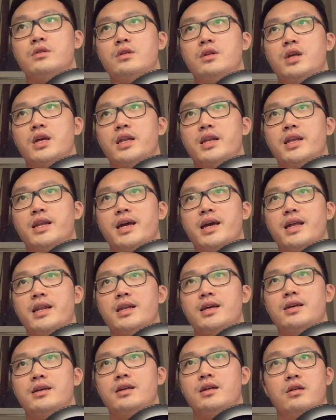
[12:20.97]
And then
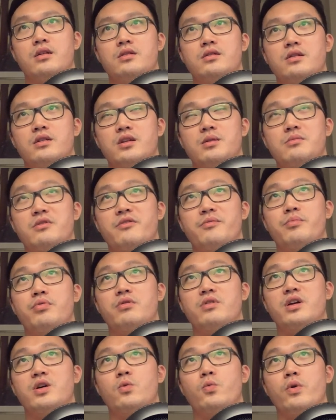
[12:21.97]
the name of
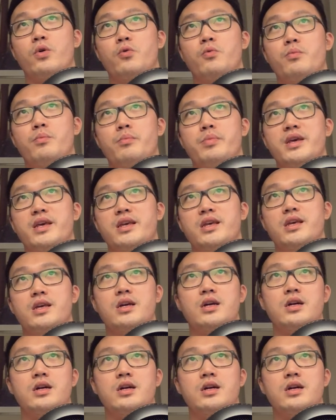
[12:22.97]
product will be...